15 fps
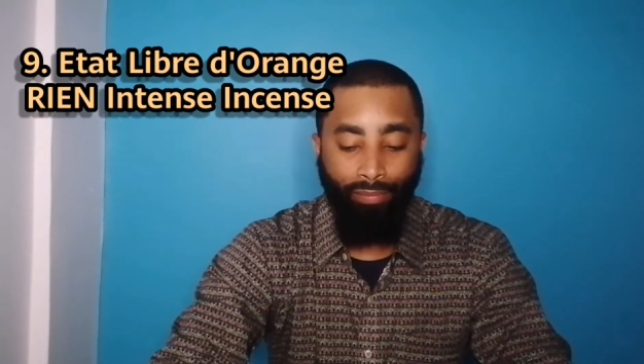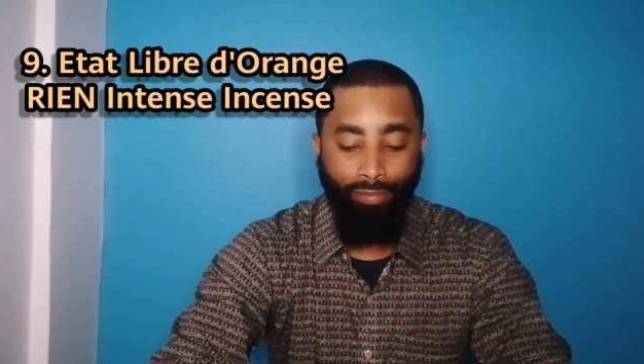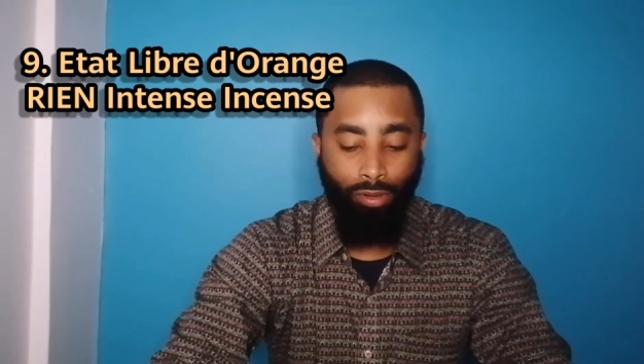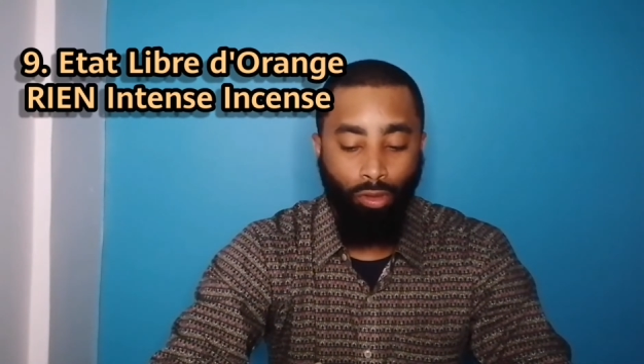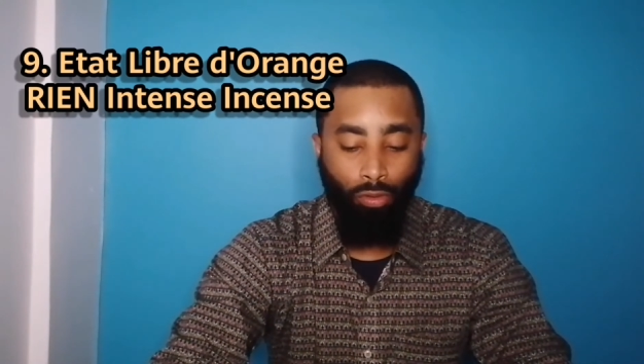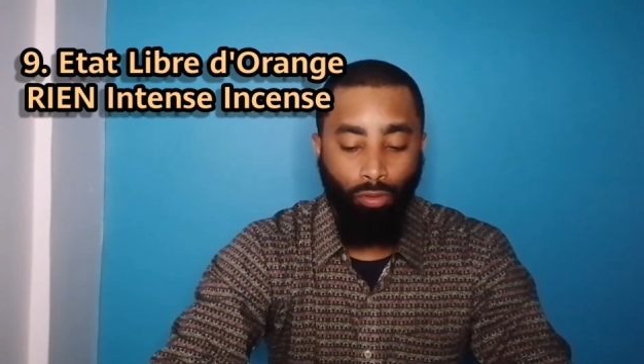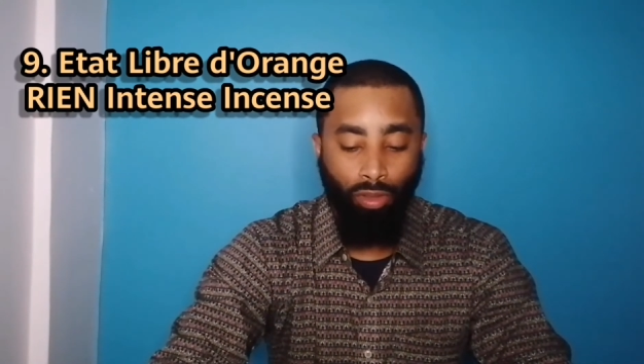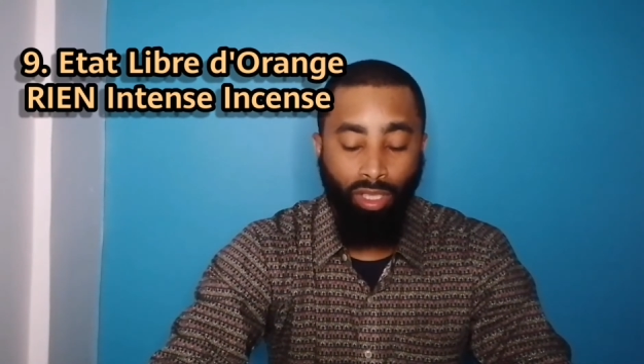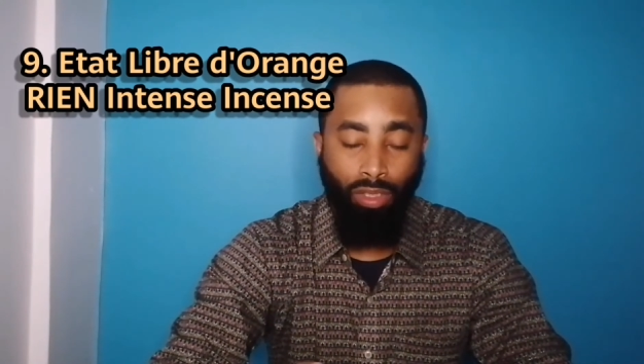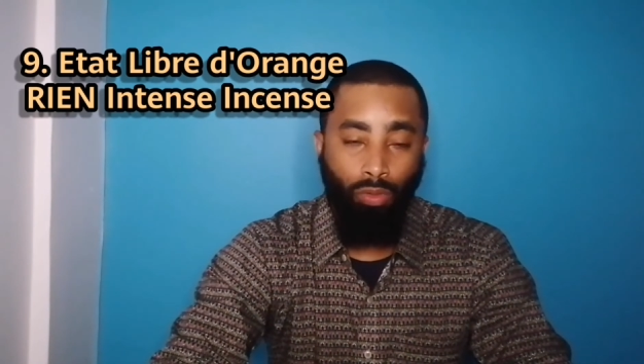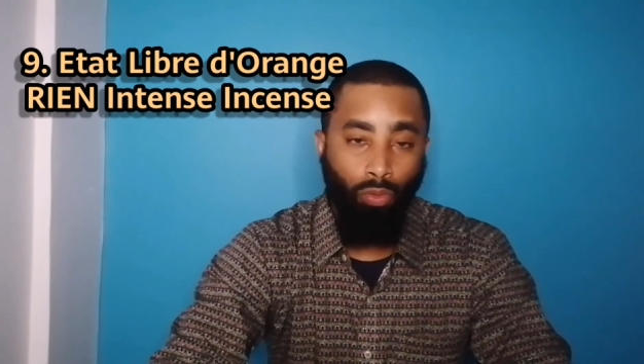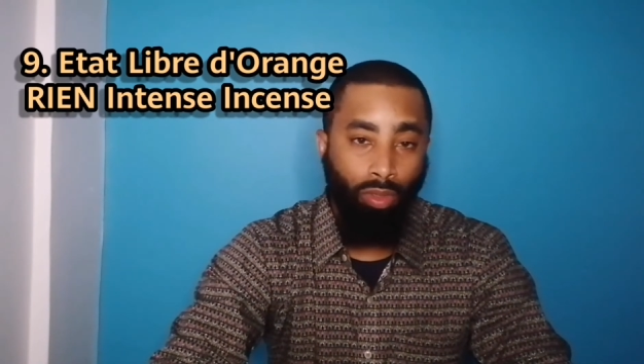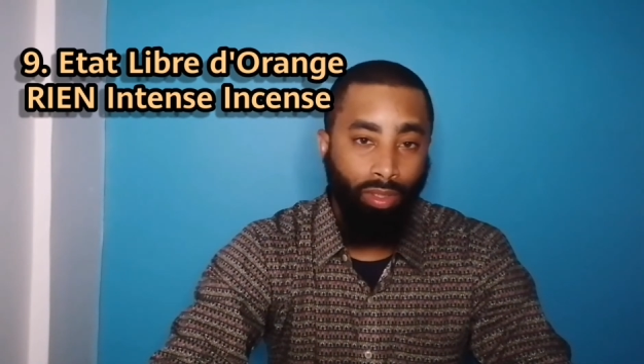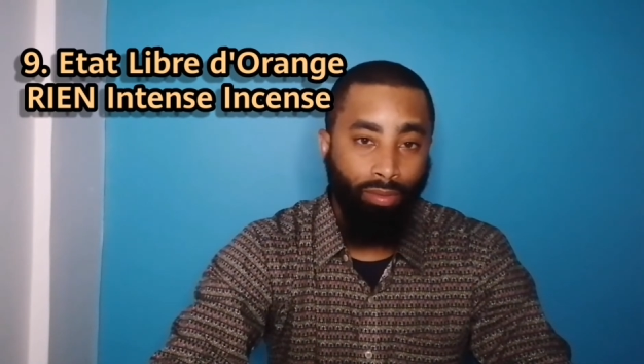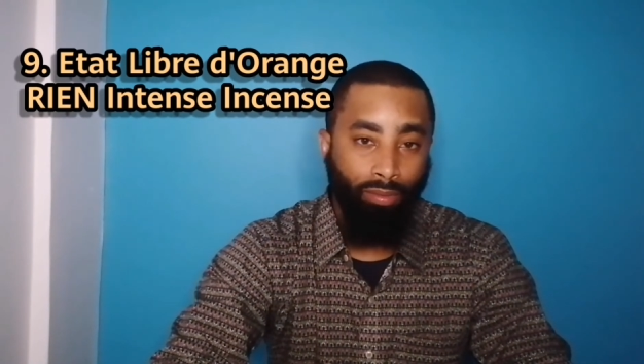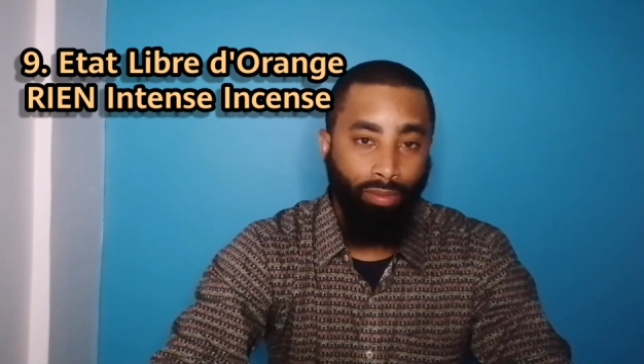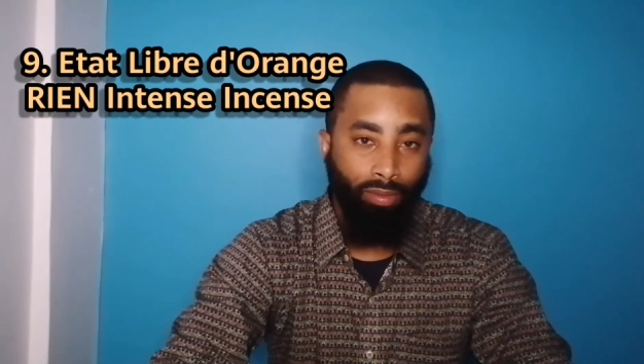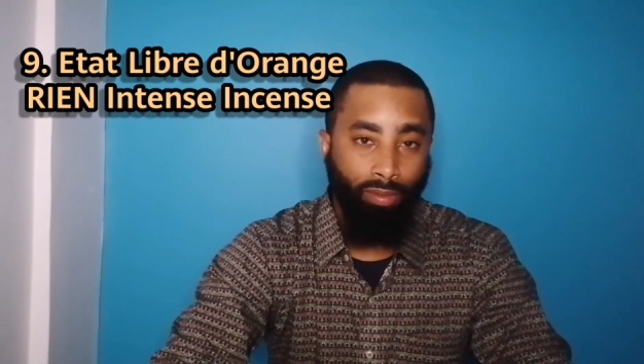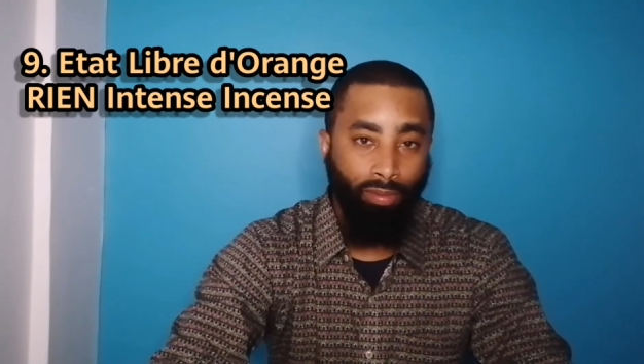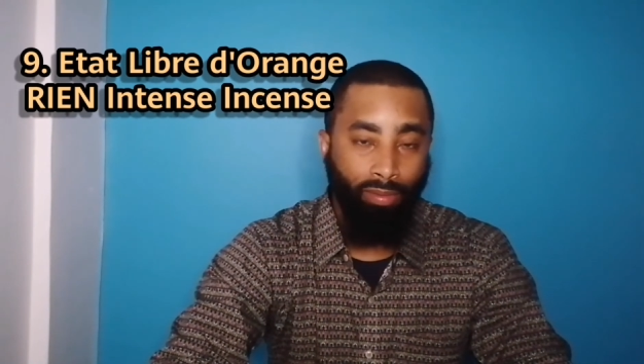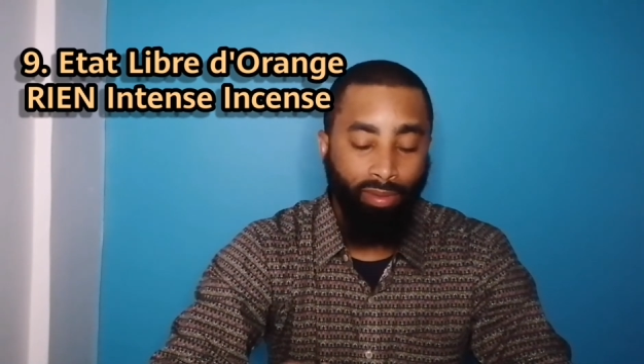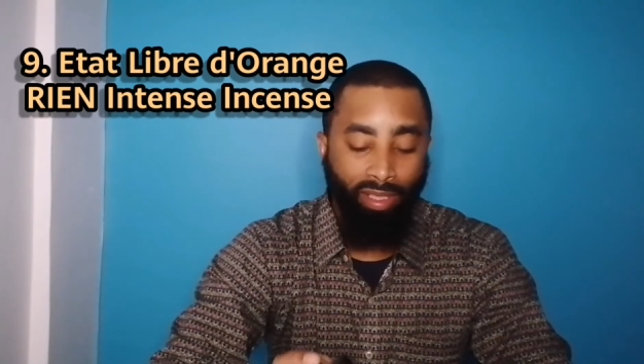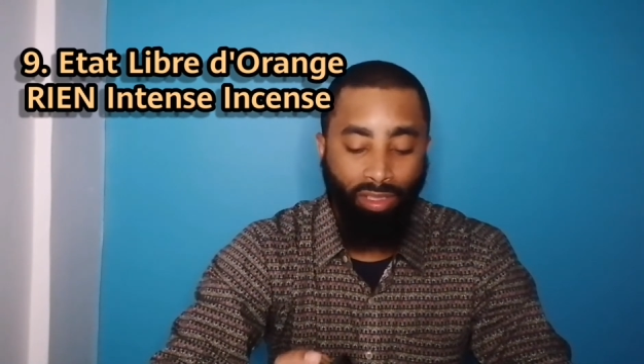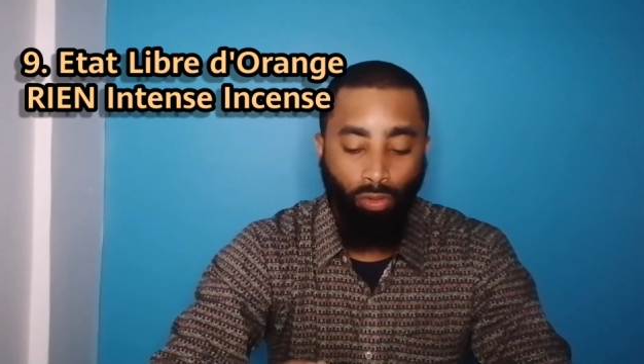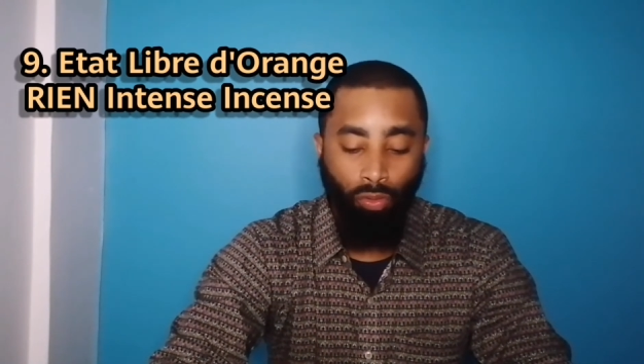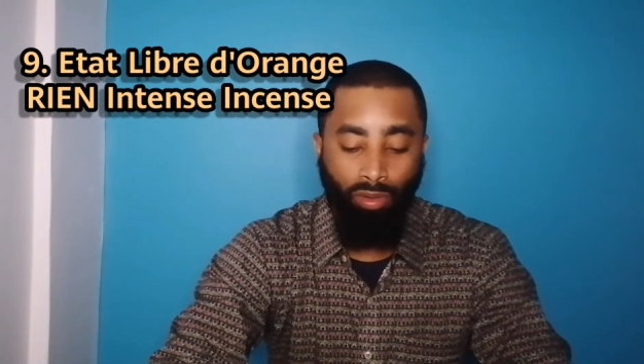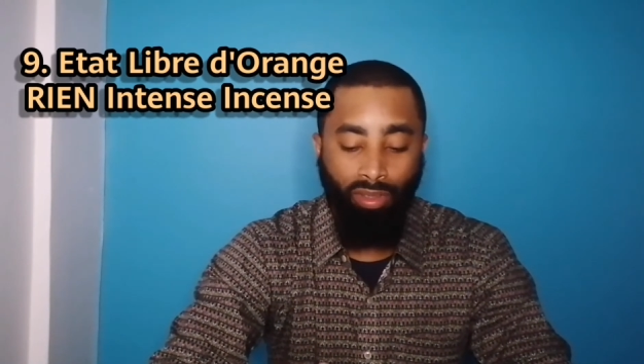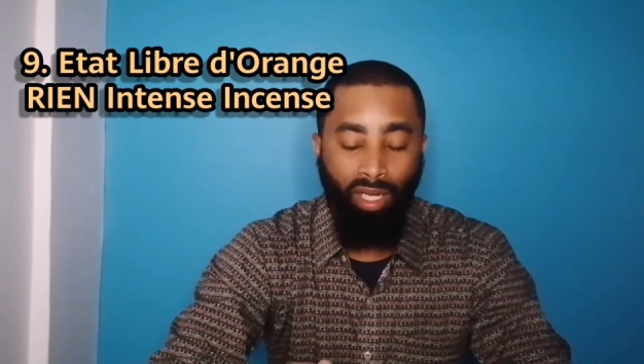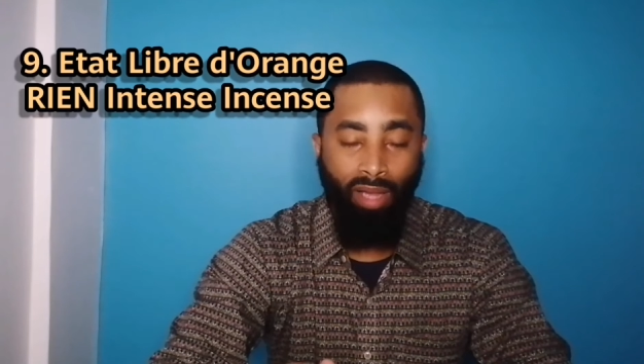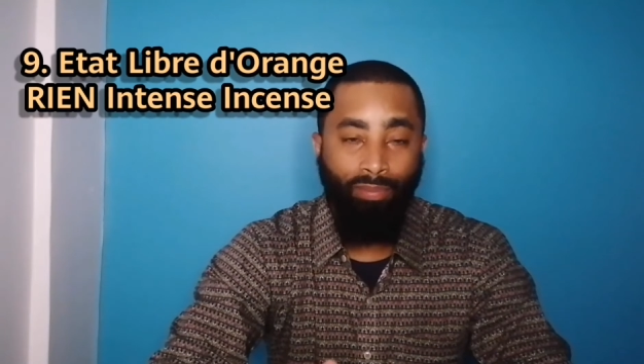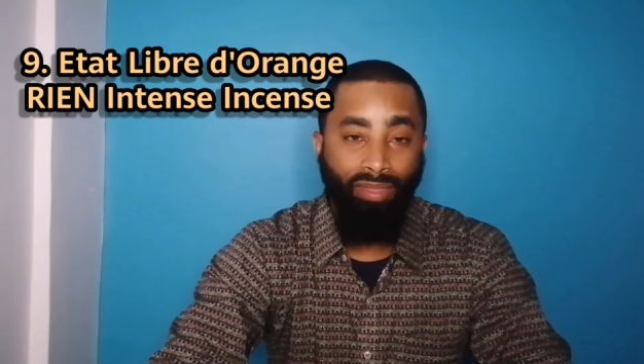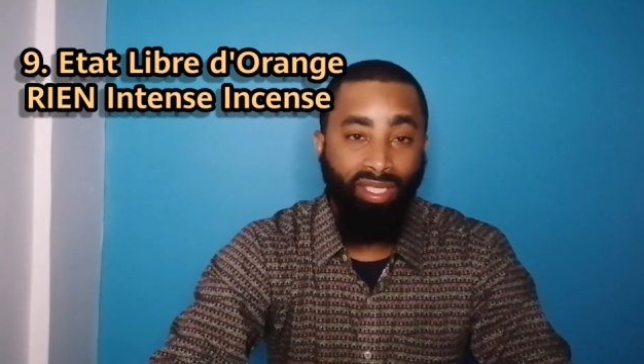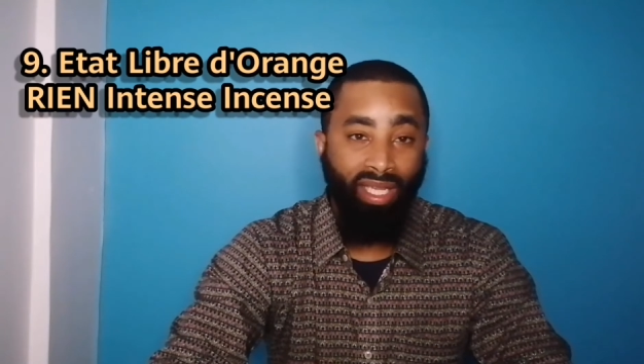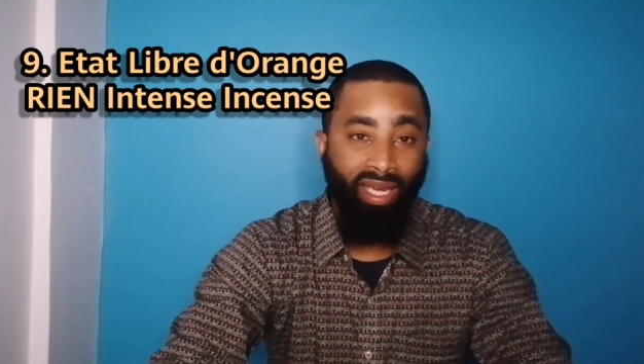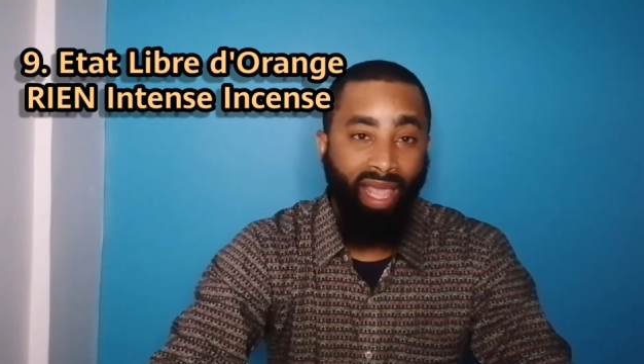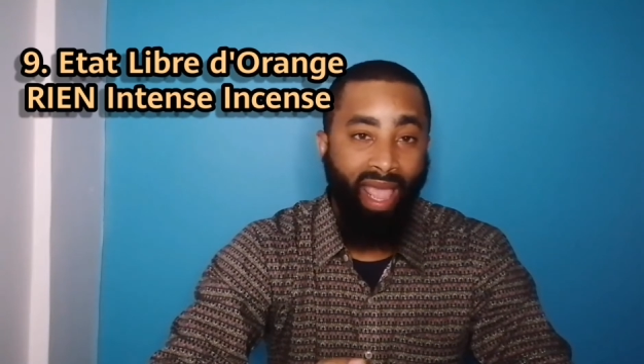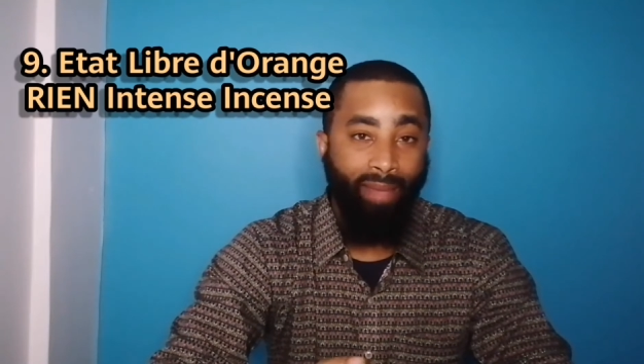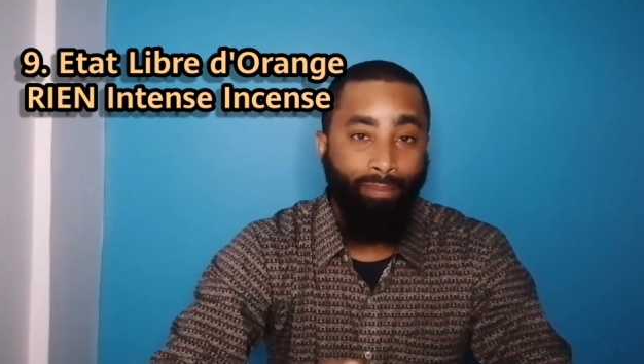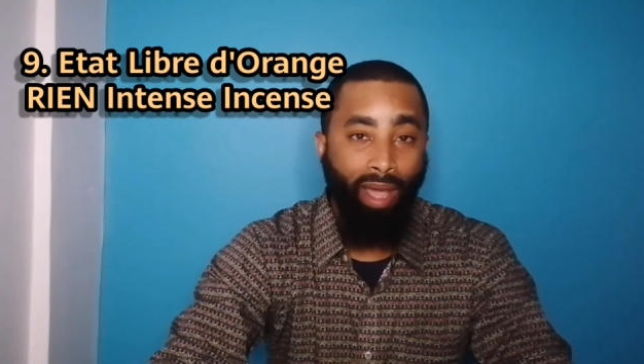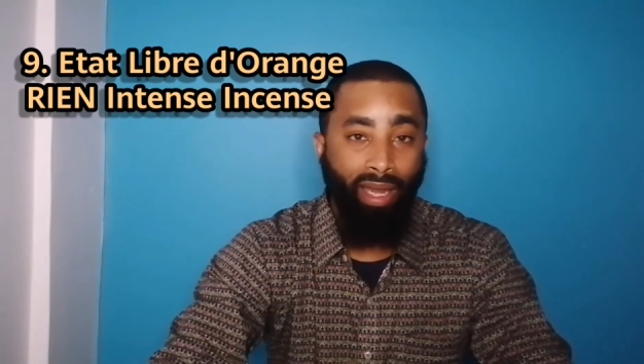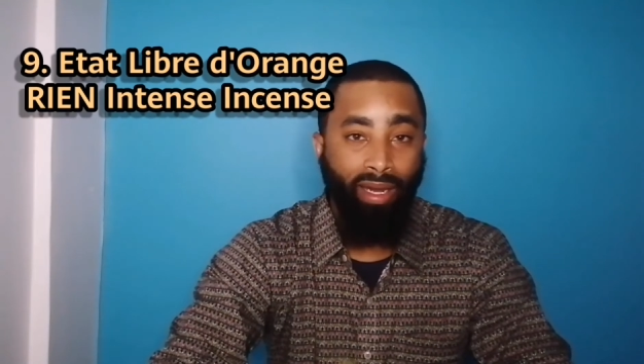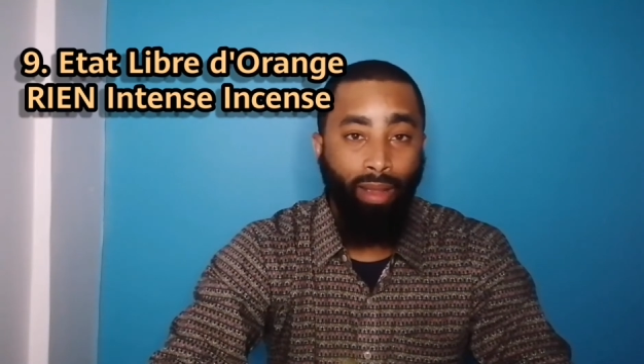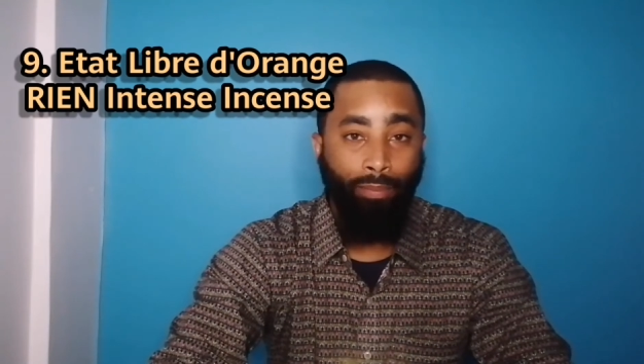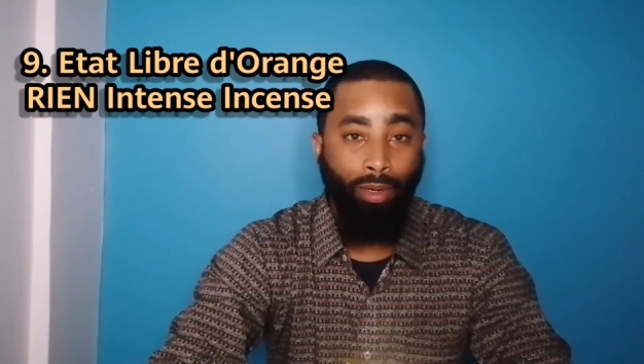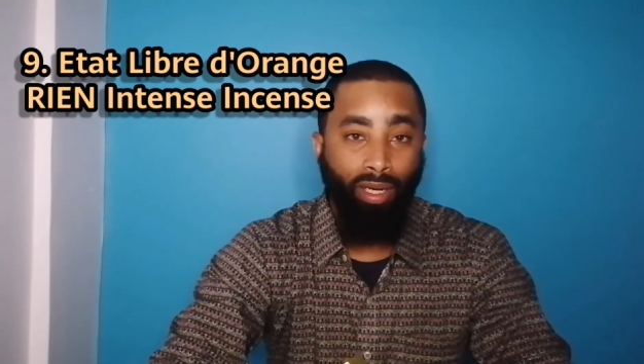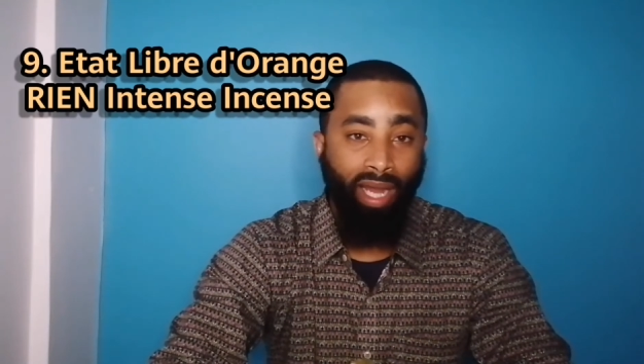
So this one comes in at my number